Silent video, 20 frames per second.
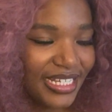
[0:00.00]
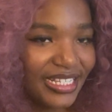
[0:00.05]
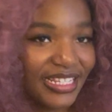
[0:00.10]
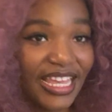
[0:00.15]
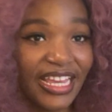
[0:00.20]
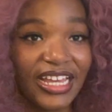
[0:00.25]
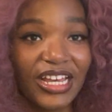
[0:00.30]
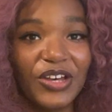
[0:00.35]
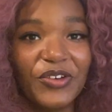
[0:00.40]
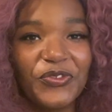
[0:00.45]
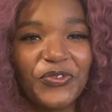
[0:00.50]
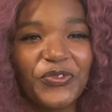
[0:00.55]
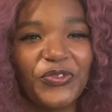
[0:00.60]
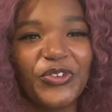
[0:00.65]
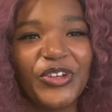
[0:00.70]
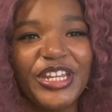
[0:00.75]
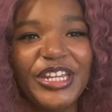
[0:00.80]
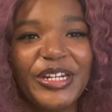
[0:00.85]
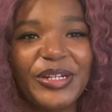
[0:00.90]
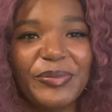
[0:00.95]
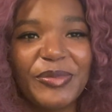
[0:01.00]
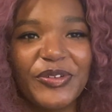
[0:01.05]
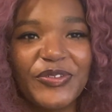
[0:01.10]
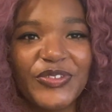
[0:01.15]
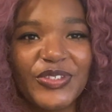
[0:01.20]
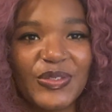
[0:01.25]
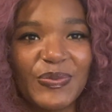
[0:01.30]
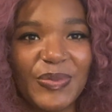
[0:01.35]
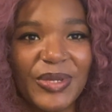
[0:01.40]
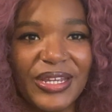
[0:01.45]
like a freedom of
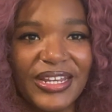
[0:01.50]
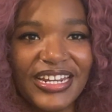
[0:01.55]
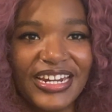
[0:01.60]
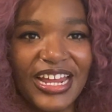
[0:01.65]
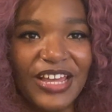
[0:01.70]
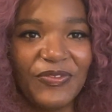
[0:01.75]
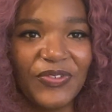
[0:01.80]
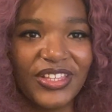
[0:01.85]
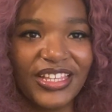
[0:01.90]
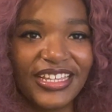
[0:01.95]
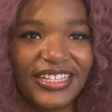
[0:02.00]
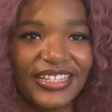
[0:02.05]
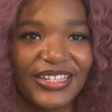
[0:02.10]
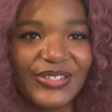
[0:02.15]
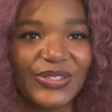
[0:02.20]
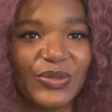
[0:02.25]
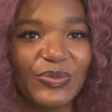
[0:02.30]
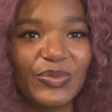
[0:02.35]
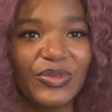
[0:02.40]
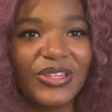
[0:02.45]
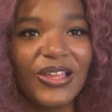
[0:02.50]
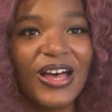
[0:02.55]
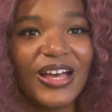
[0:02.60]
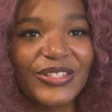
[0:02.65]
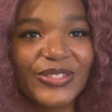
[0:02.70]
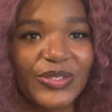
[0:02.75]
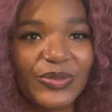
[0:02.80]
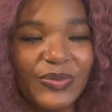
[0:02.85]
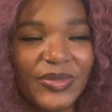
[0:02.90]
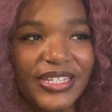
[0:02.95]
spirit. I feel like there's a
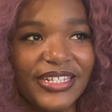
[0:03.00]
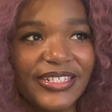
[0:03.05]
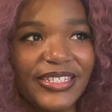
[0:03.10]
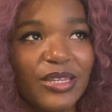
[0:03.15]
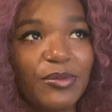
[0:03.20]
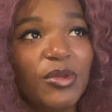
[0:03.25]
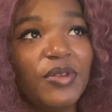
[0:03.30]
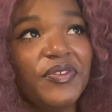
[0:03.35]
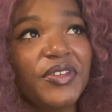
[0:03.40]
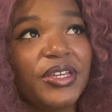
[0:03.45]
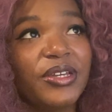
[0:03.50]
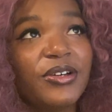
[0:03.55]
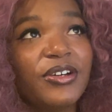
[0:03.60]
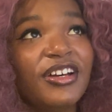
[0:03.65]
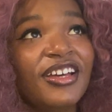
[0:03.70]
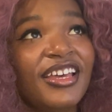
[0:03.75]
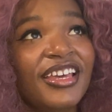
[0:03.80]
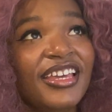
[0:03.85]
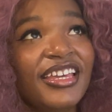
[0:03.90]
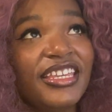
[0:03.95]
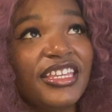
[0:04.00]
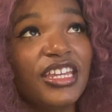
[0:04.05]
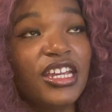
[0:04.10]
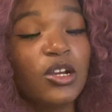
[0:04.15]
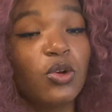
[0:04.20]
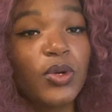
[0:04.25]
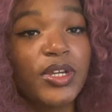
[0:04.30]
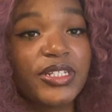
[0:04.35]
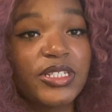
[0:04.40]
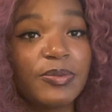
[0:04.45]
blossoming. Some of you, you're
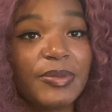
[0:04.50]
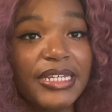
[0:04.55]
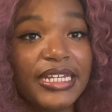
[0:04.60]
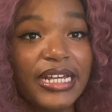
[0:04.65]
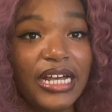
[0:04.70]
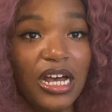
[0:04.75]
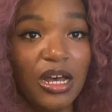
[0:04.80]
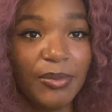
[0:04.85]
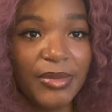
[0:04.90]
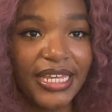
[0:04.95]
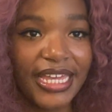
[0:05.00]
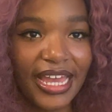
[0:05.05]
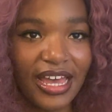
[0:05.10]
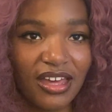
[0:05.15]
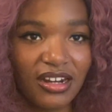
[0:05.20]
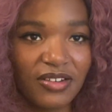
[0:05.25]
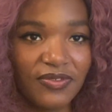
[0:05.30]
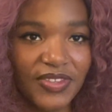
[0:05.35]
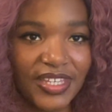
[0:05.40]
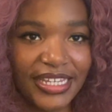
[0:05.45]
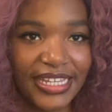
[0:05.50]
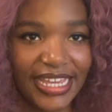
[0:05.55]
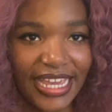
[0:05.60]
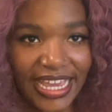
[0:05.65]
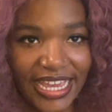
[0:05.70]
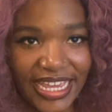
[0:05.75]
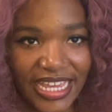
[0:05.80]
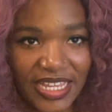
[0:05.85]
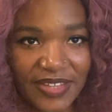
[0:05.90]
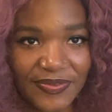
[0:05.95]
going to be coming out of the
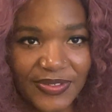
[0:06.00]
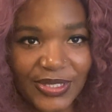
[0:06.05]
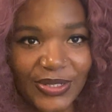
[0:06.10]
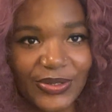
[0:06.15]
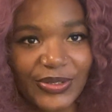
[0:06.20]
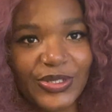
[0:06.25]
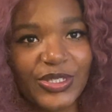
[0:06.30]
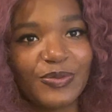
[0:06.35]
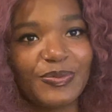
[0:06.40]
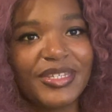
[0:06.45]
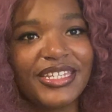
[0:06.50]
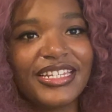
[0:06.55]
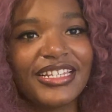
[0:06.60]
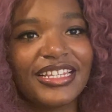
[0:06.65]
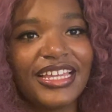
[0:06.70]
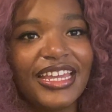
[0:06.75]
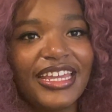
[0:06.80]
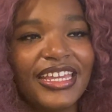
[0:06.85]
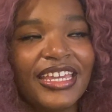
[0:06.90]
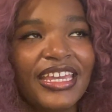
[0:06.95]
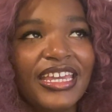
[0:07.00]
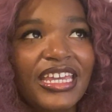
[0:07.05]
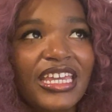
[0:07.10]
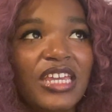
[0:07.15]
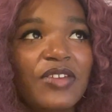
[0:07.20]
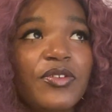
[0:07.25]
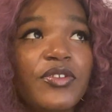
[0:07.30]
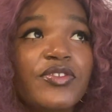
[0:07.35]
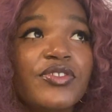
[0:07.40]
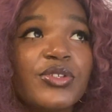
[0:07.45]
cave, so to speak. Like
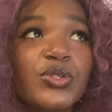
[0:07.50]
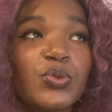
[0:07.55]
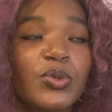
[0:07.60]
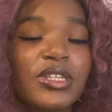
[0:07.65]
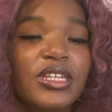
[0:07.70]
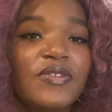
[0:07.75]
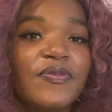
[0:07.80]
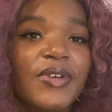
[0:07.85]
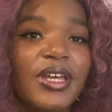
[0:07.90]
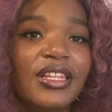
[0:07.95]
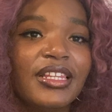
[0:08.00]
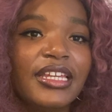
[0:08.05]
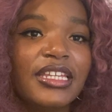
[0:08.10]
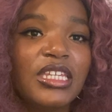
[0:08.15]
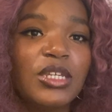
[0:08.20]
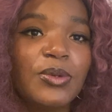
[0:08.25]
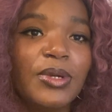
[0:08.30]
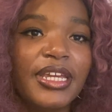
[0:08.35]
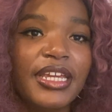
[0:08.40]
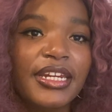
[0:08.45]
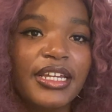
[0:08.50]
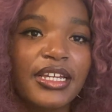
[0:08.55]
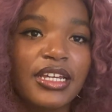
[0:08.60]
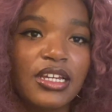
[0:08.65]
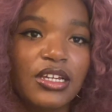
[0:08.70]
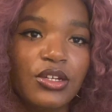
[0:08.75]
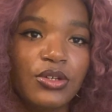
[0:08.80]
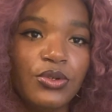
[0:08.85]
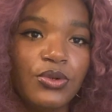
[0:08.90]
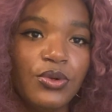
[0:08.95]
if you just really felt like you were in a
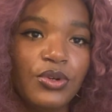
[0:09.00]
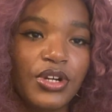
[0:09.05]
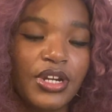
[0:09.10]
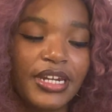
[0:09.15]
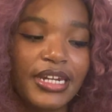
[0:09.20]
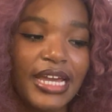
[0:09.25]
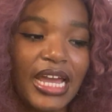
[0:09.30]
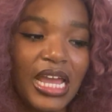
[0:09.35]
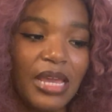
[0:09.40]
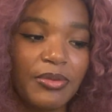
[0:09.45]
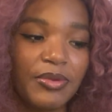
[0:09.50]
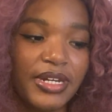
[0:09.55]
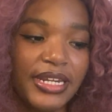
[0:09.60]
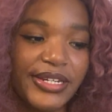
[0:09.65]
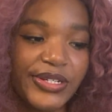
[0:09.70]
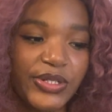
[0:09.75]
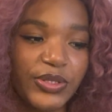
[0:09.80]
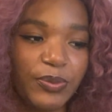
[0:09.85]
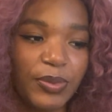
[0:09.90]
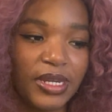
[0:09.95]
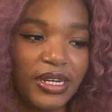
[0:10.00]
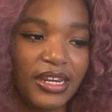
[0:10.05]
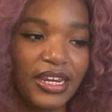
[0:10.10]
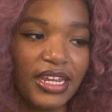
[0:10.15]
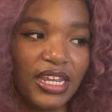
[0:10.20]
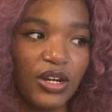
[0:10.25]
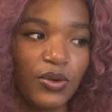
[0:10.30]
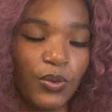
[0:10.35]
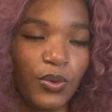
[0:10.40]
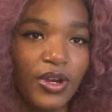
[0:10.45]
cocoon or in a hibernation
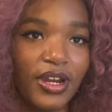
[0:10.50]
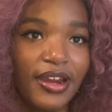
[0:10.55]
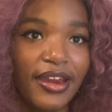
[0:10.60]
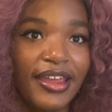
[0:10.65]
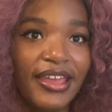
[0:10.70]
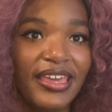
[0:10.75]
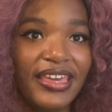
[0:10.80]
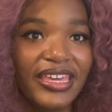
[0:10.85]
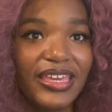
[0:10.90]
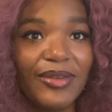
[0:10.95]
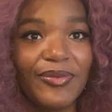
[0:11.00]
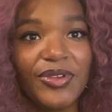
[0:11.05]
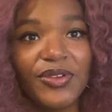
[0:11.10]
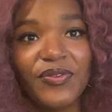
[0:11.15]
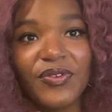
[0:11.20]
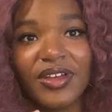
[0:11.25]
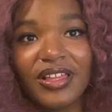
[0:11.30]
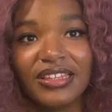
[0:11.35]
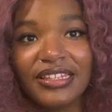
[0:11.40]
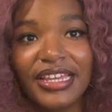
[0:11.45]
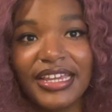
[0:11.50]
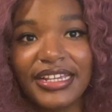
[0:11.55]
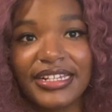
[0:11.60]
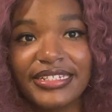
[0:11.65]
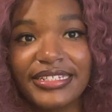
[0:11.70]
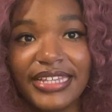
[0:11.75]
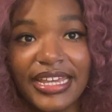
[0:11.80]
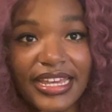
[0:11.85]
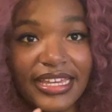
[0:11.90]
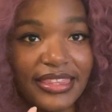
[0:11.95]
period, or if you felt
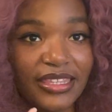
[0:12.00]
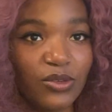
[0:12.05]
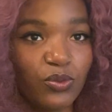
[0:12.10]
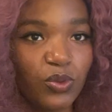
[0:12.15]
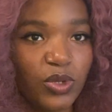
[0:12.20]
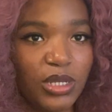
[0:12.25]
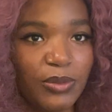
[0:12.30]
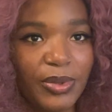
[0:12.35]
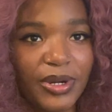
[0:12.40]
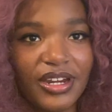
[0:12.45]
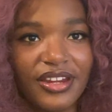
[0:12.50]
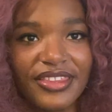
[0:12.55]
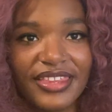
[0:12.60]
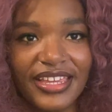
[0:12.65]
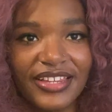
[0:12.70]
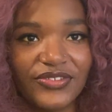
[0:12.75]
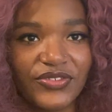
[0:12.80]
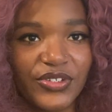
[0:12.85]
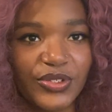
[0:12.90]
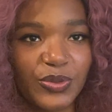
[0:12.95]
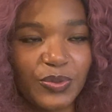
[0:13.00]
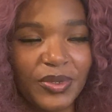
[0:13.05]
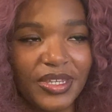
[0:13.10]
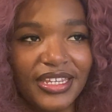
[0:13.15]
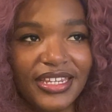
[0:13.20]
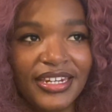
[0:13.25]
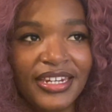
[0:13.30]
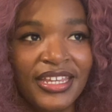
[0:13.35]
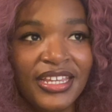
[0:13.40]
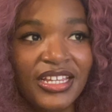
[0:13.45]
like death and rebirth have just
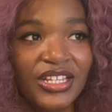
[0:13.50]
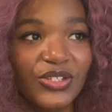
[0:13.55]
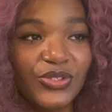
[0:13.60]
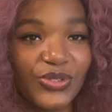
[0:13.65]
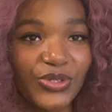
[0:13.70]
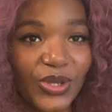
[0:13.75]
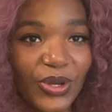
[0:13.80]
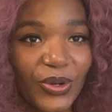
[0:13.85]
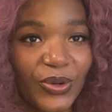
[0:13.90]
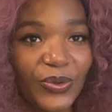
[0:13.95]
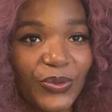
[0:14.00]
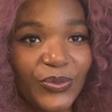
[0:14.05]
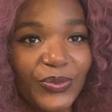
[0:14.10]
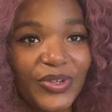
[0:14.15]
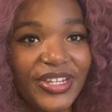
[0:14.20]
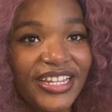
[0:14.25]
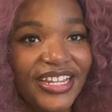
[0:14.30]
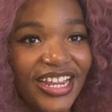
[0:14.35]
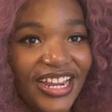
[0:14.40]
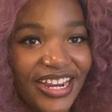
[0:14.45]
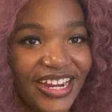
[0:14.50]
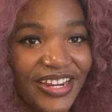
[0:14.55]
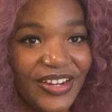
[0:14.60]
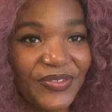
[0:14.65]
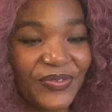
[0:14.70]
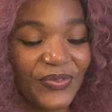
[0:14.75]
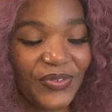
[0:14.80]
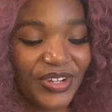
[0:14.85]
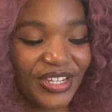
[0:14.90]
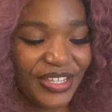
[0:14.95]
been so
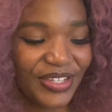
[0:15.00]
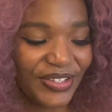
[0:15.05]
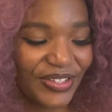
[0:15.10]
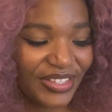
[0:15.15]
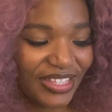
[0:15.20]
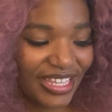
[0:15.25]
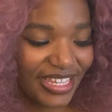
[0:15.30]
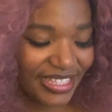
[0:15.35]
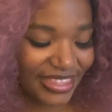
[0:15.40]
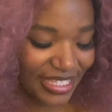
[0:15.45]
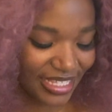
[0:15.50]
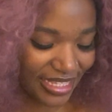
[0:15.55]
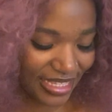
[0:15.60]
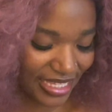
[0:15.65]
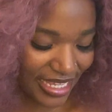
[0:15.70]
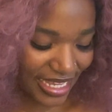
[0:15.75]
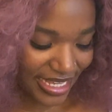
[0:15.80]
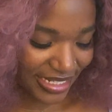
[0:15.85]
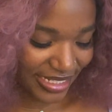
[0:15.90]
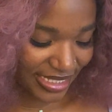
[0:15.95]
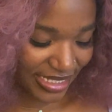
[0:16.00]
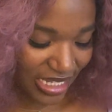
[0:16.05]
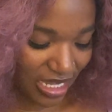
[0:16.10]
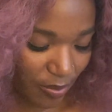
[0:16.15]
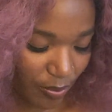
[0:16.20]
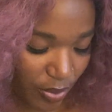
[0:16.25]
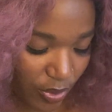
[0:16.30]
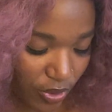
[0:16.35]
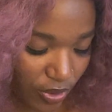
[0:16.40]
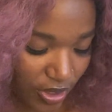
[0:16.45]
recurrent for you like the last
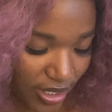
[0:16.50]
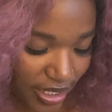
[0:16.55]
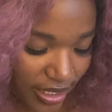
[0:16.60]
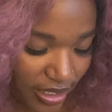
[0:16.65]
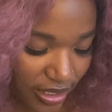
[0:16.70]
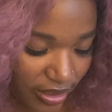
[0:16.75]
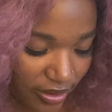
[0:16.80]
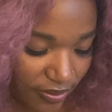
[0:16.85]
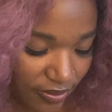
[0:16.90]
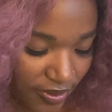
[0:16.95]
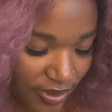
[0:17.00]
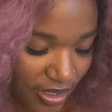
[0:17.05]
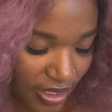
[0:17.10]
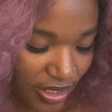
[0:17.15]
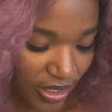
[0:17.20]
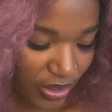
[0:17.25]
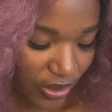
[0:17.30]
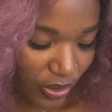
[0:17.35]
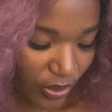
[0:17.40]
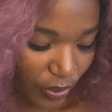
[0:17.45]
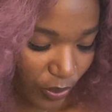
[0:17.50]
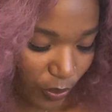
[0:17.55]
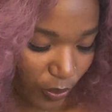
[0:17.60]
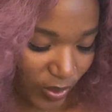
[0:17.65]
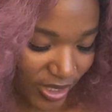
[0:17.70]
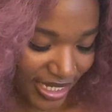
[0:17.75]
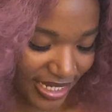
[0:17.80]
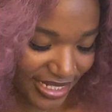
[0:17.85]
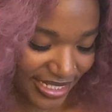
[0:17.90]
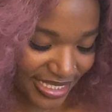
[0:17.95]
couple of
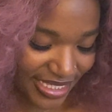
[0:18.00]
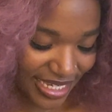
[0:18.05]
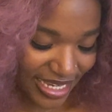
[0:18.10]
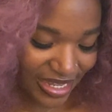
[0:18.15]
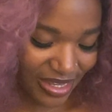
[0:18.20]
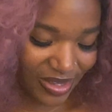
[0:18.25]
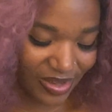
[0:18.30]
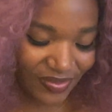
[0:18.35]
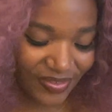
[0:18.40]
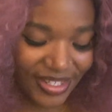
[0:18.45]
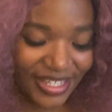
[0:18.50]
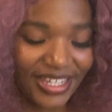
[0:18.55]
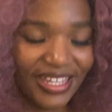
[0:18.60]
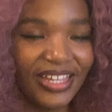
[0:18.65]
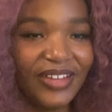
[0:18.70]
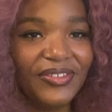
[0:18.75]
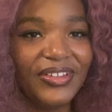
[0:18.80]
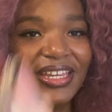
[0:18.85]
weeks. Yeah, oh my God,